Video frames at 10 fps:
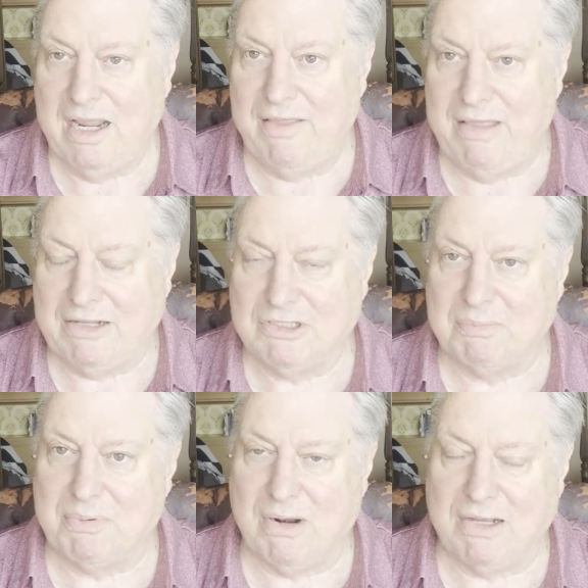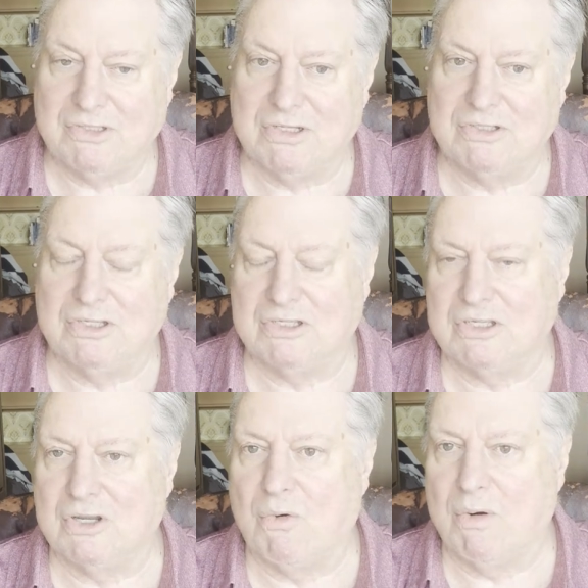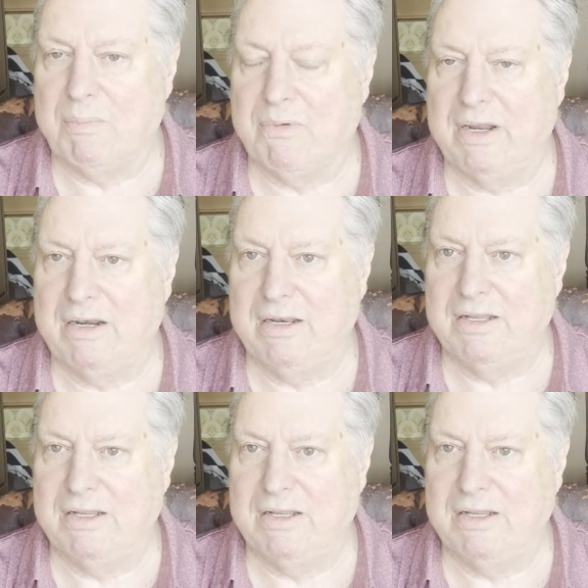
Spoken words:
And that's the process that's incorporated